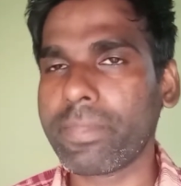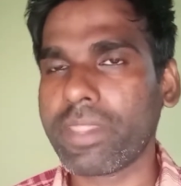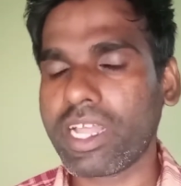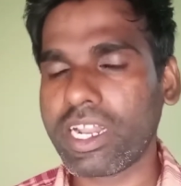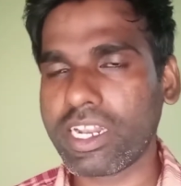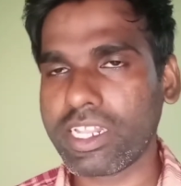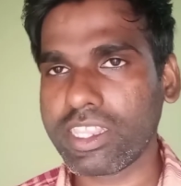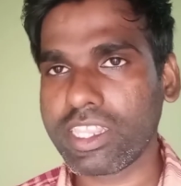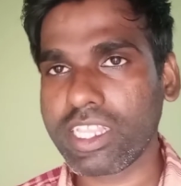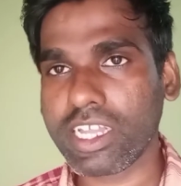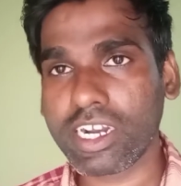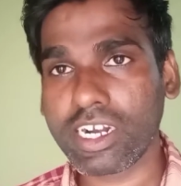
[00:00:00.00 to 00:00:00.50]

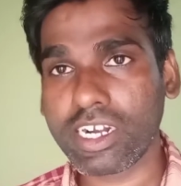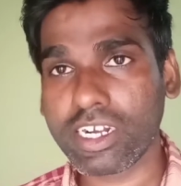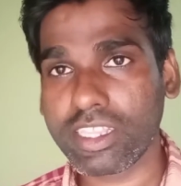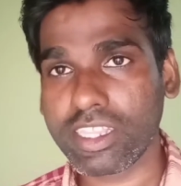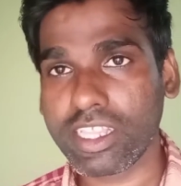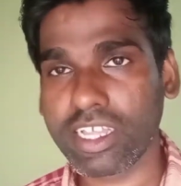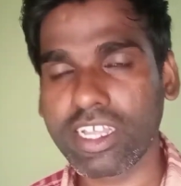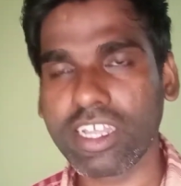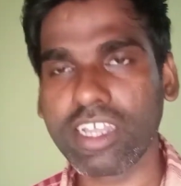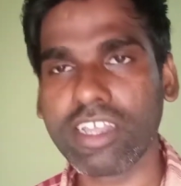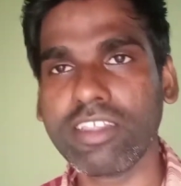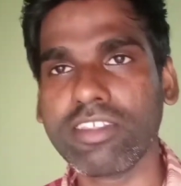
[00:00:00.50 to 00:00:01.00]
And third
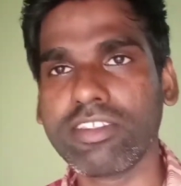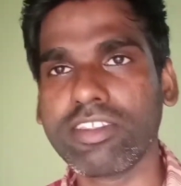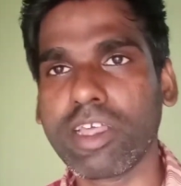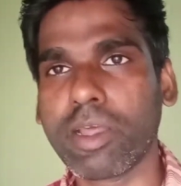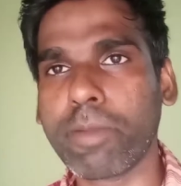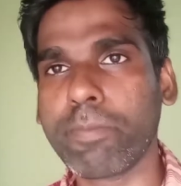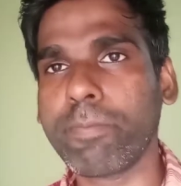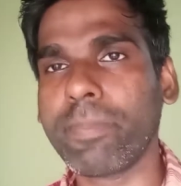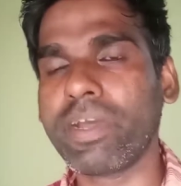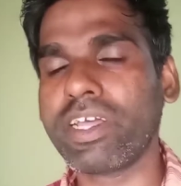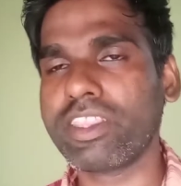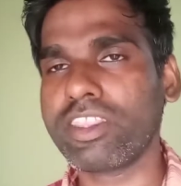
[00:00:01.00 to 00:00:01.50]
thing is a
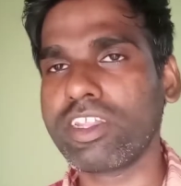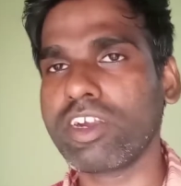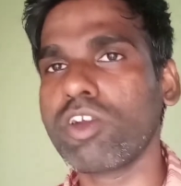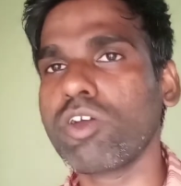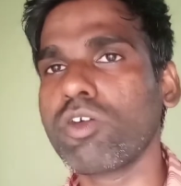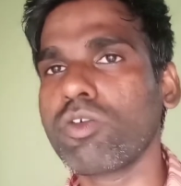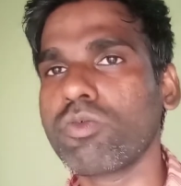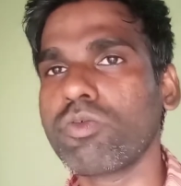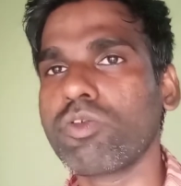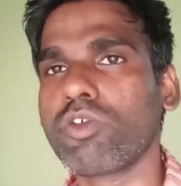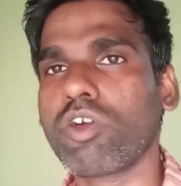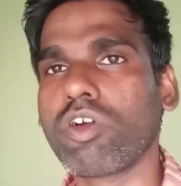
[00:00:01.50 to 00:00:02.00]
method
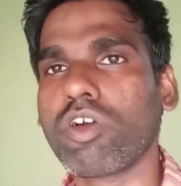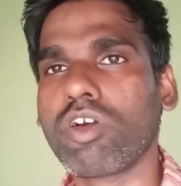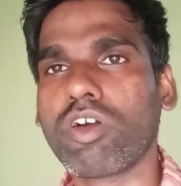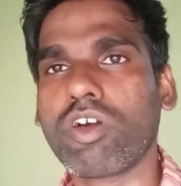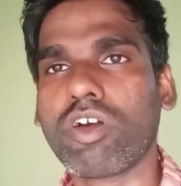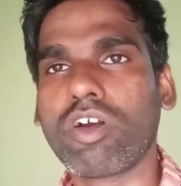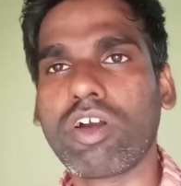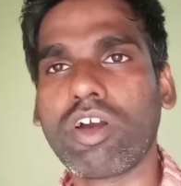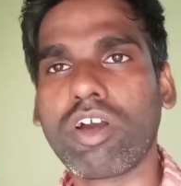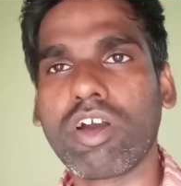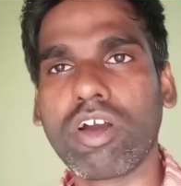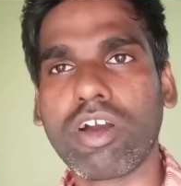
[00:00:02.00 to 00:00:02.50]
of
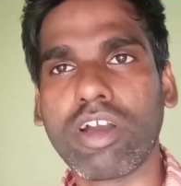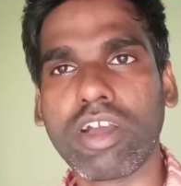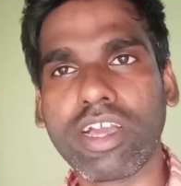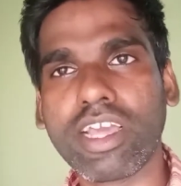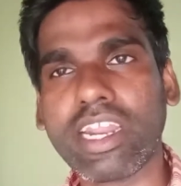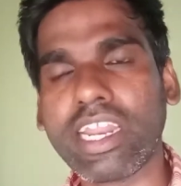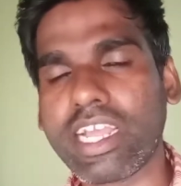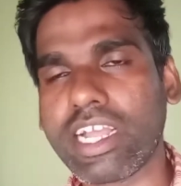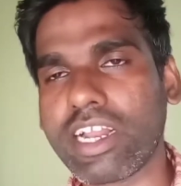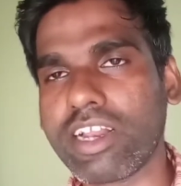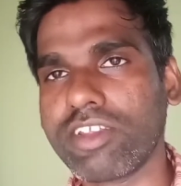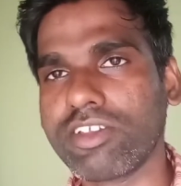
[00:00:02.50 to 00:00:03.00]

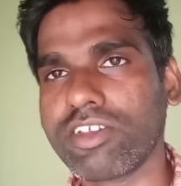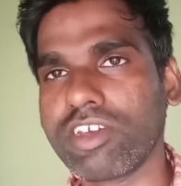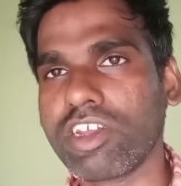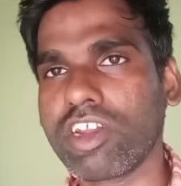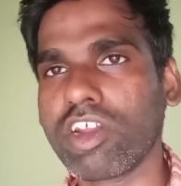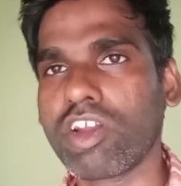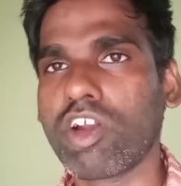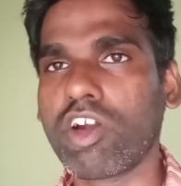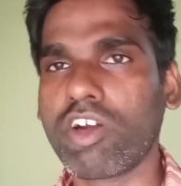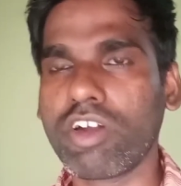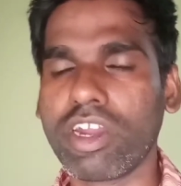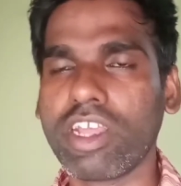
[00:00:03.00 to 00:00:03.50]
agriculture
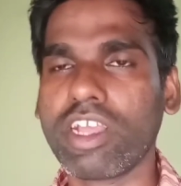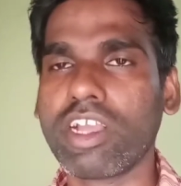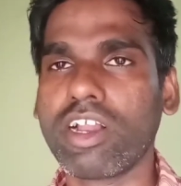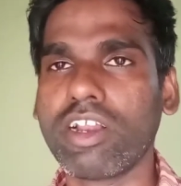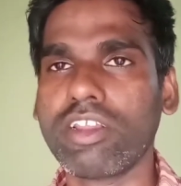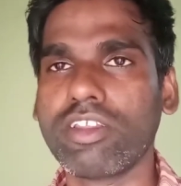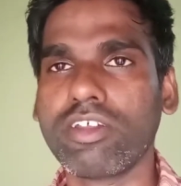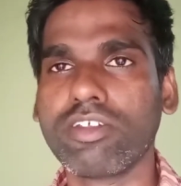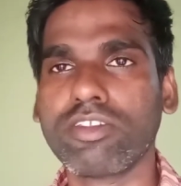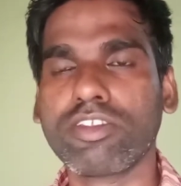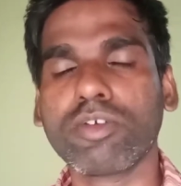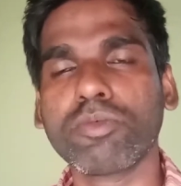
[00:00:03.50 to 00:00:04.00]
or
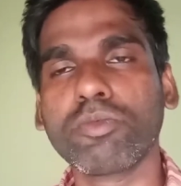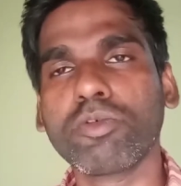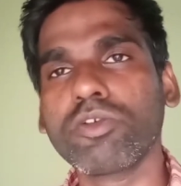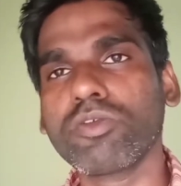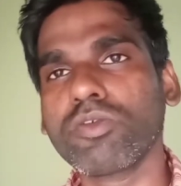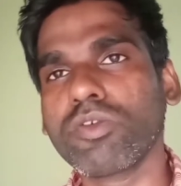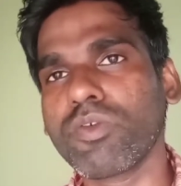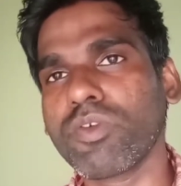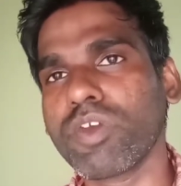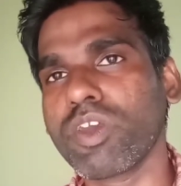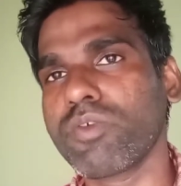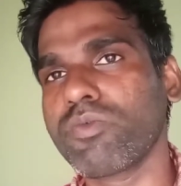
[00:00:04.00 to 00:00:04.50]
horticulture.
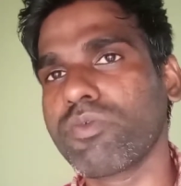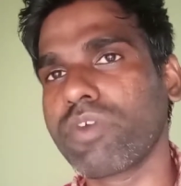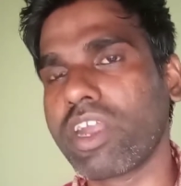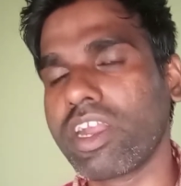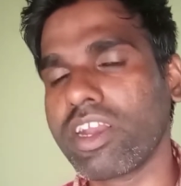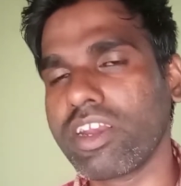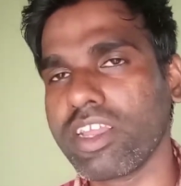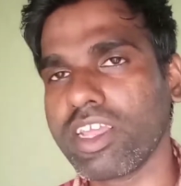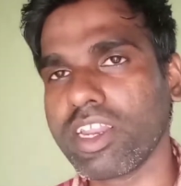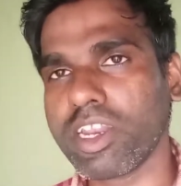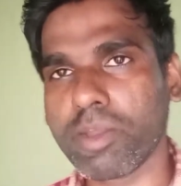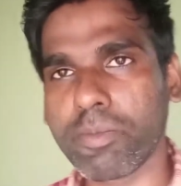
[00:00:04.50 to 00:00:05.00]
Suppose if we
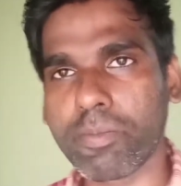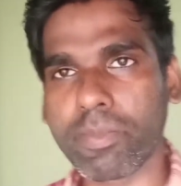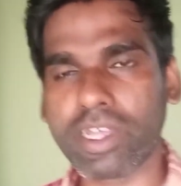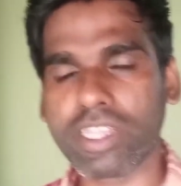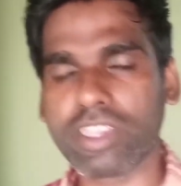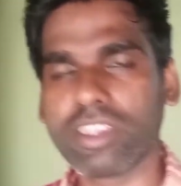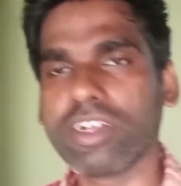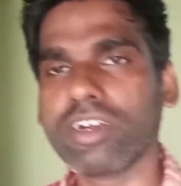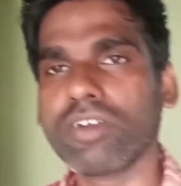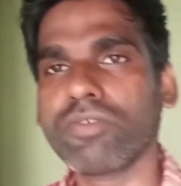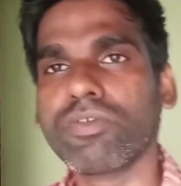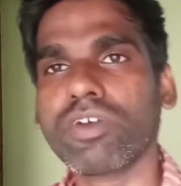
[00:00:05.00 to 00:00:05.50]
find any
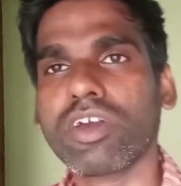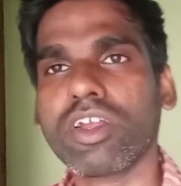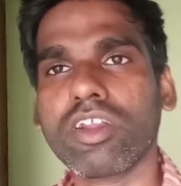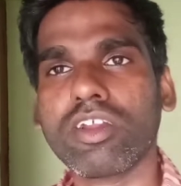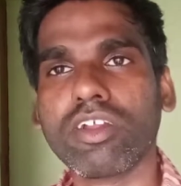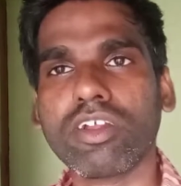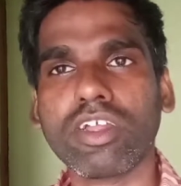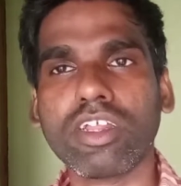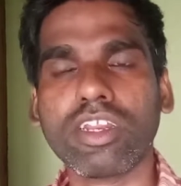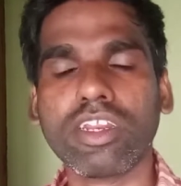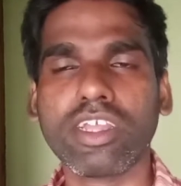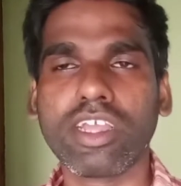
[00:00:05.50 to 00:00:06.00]
method for
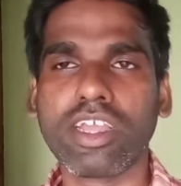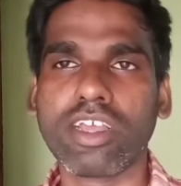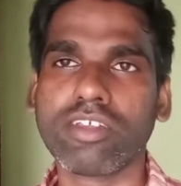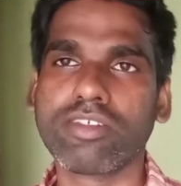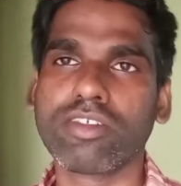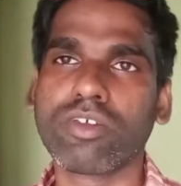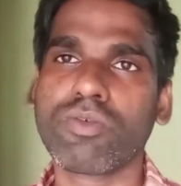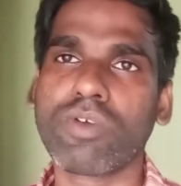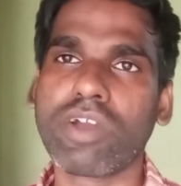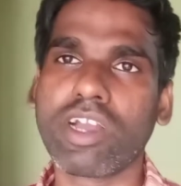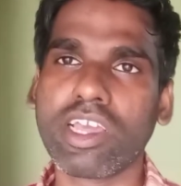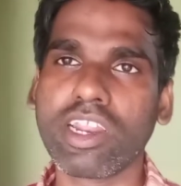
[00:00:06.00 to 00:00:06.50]
in case
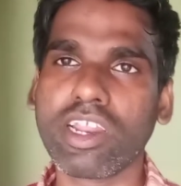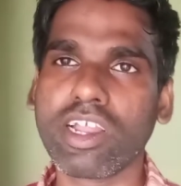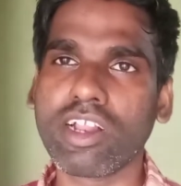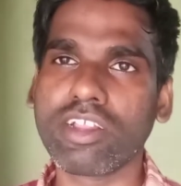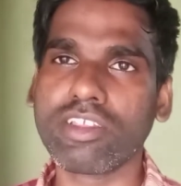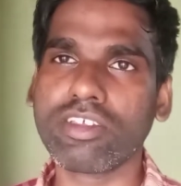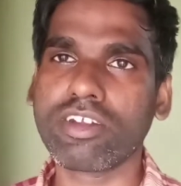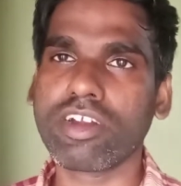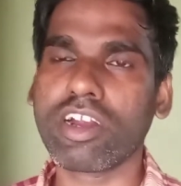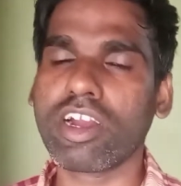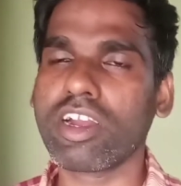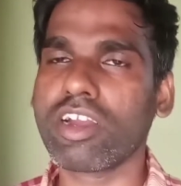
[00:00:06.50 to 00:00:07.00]
of
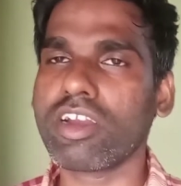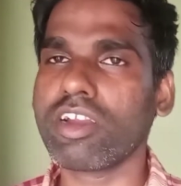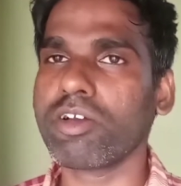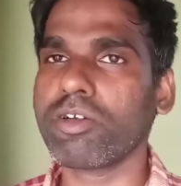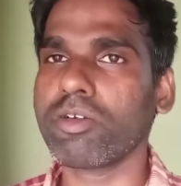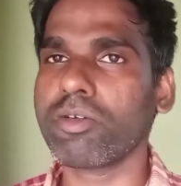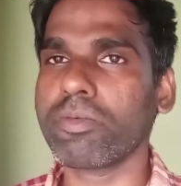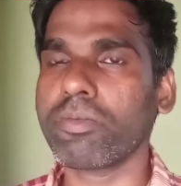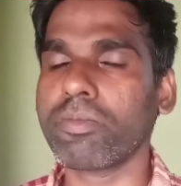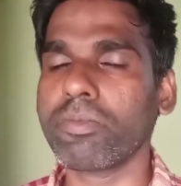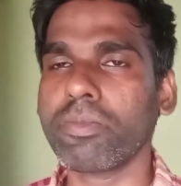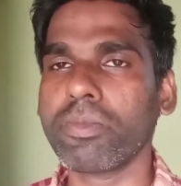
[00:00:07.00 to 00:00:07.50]
agriculture and
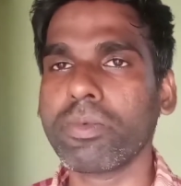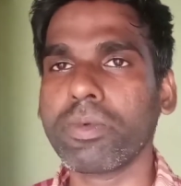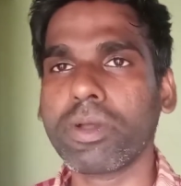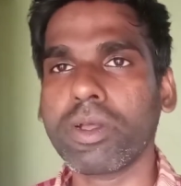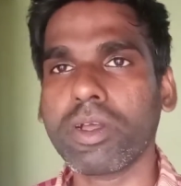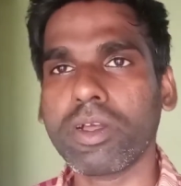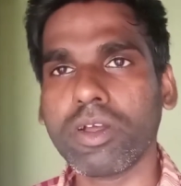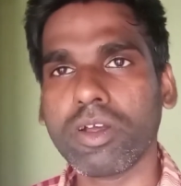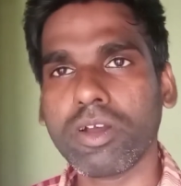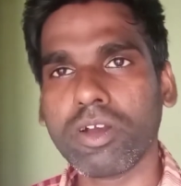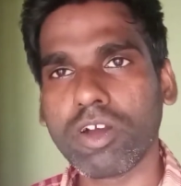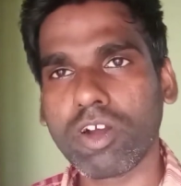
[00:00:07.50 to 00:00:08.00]

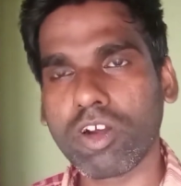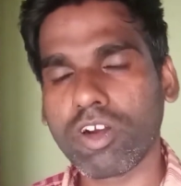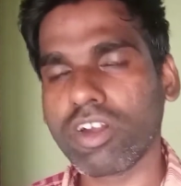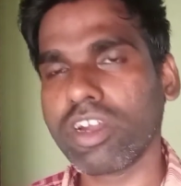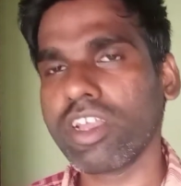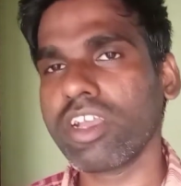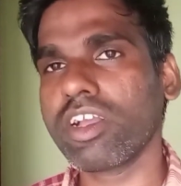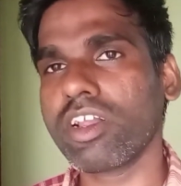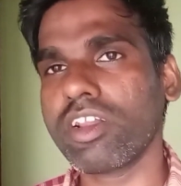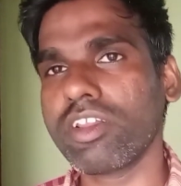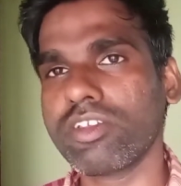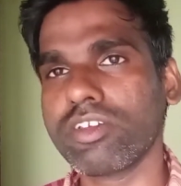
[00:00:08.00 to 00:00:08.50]

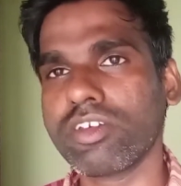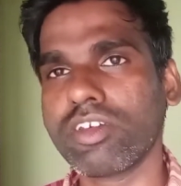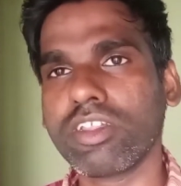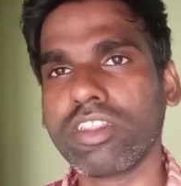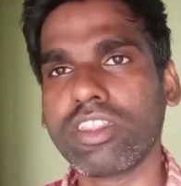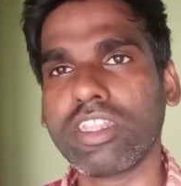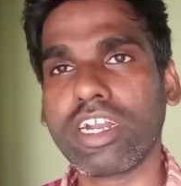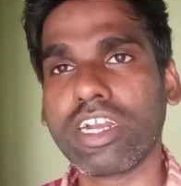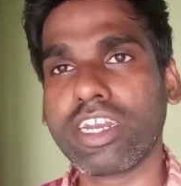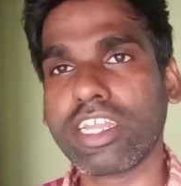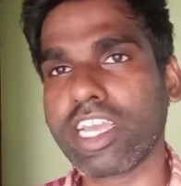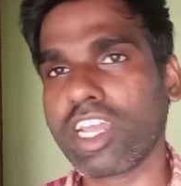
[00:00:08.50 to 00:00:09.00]
horticulture,
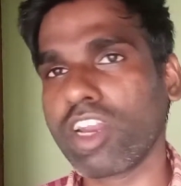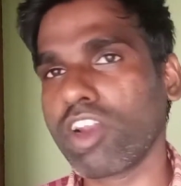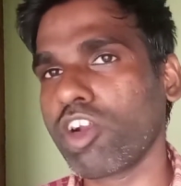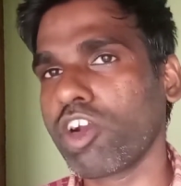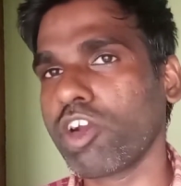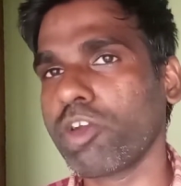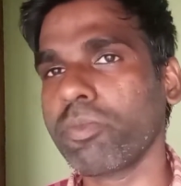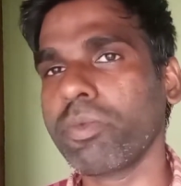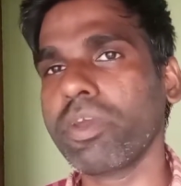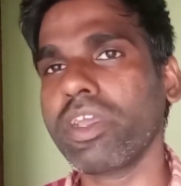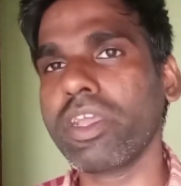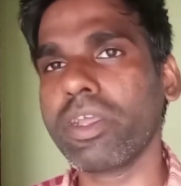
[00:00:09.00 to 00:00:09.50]
that
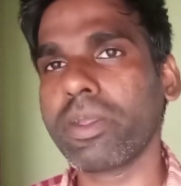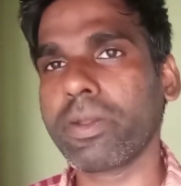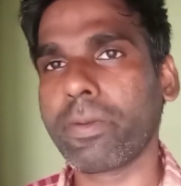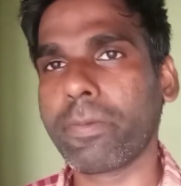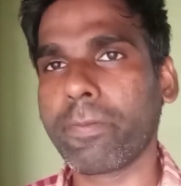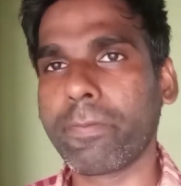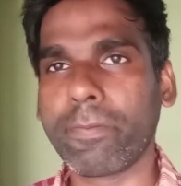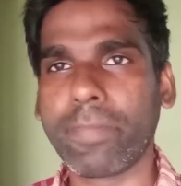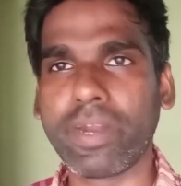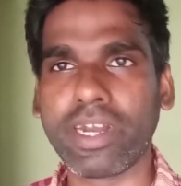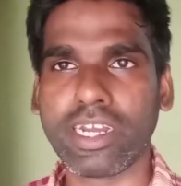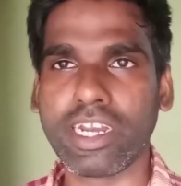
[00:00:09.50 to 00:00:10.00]
cannot be
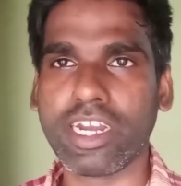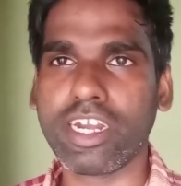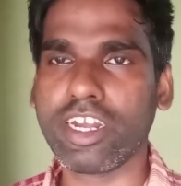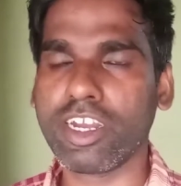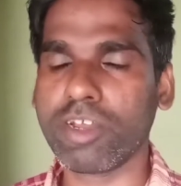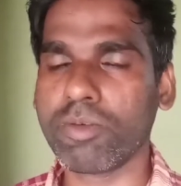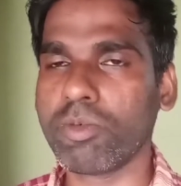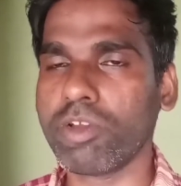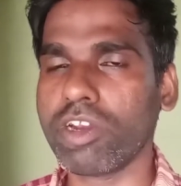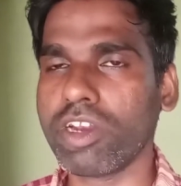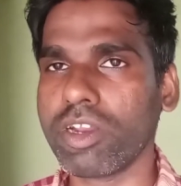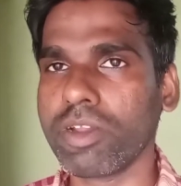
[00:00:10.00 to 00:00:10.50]

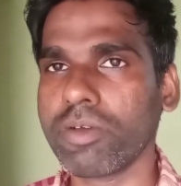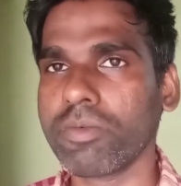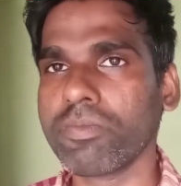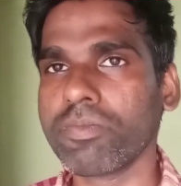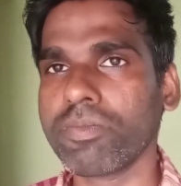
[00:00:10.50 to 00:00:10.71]
patentable.